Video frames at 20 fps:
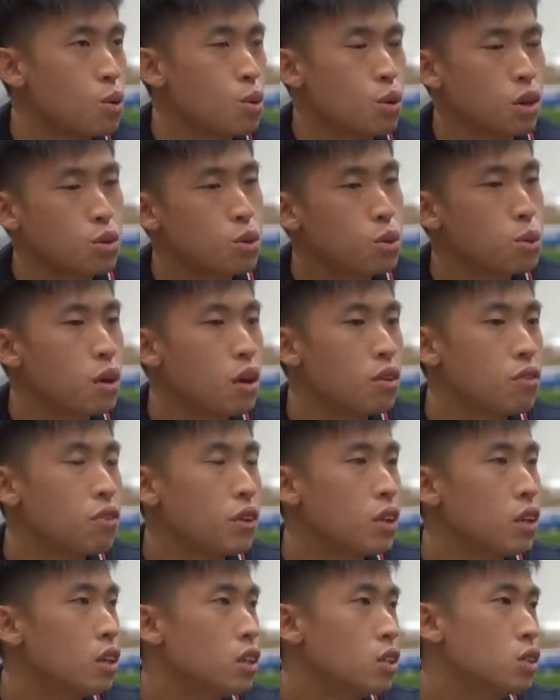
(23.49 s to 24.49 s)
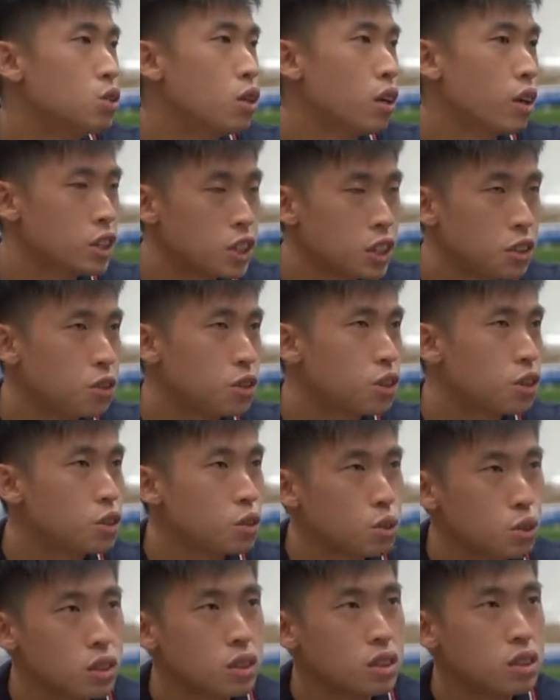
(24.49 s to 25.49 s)
We're a group of engineering
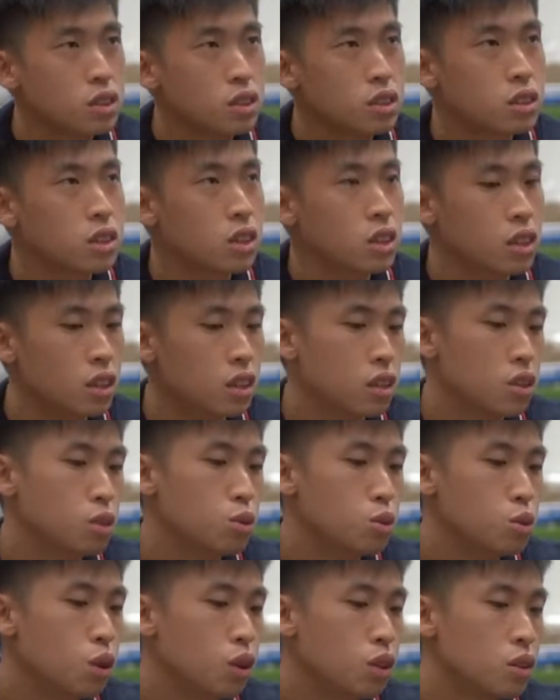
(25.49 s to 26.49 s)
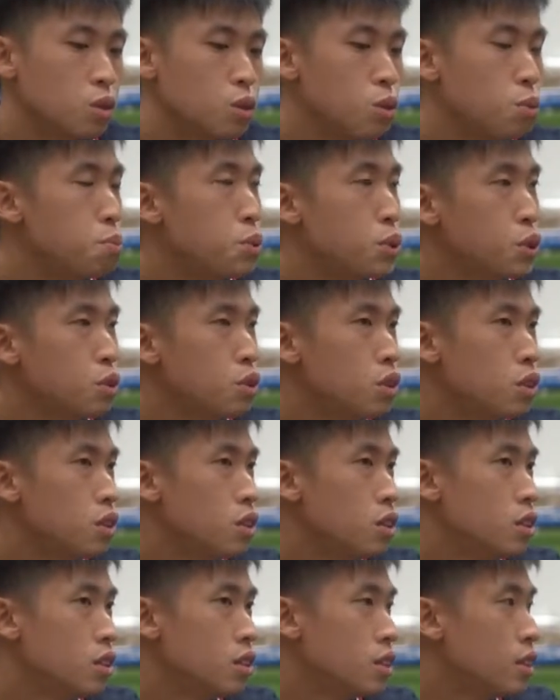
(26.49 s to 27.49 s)
students who build,
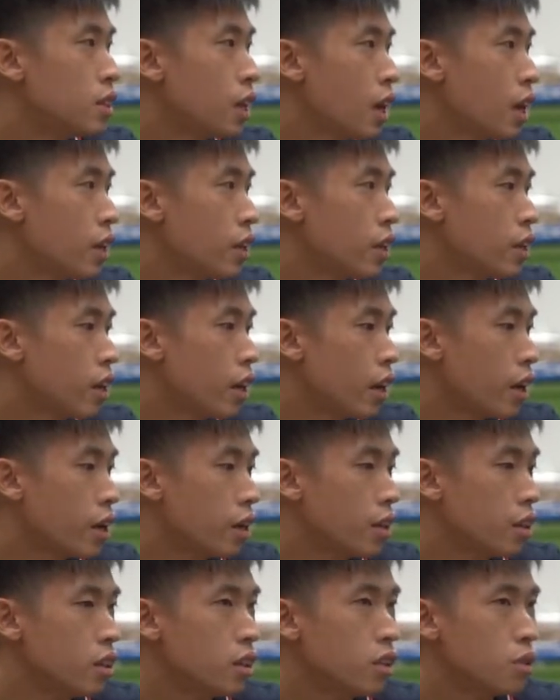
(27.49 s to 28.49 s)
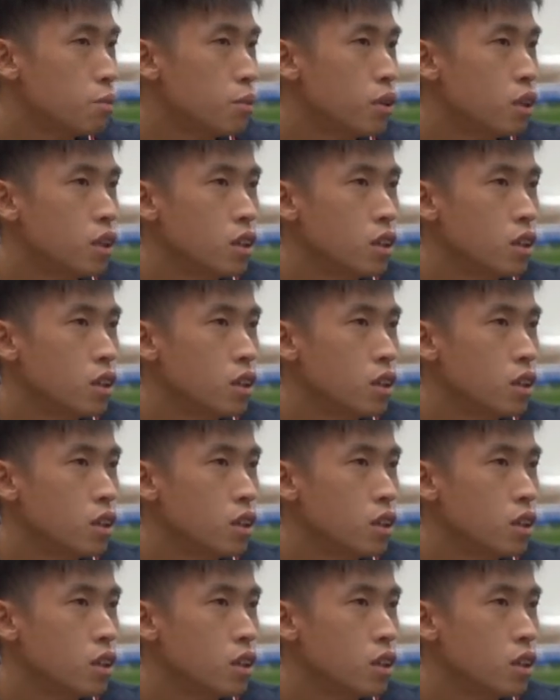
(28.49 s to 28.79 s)
design, and